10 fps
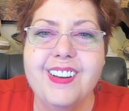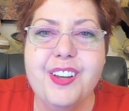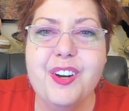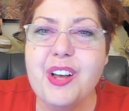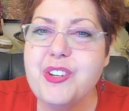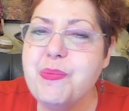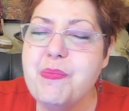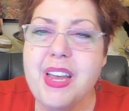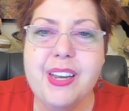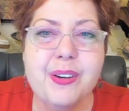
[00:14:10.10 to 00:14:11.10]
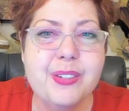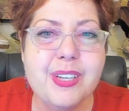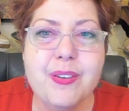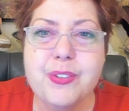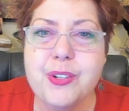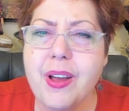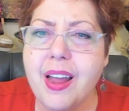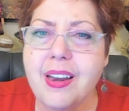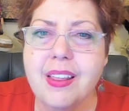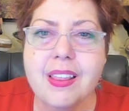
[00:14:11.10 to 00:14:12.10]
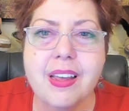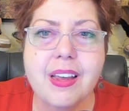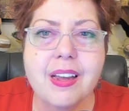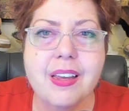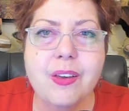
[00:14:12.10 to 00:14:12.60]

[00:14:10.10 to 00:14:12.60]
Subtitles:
You don't have to make yourself do anything.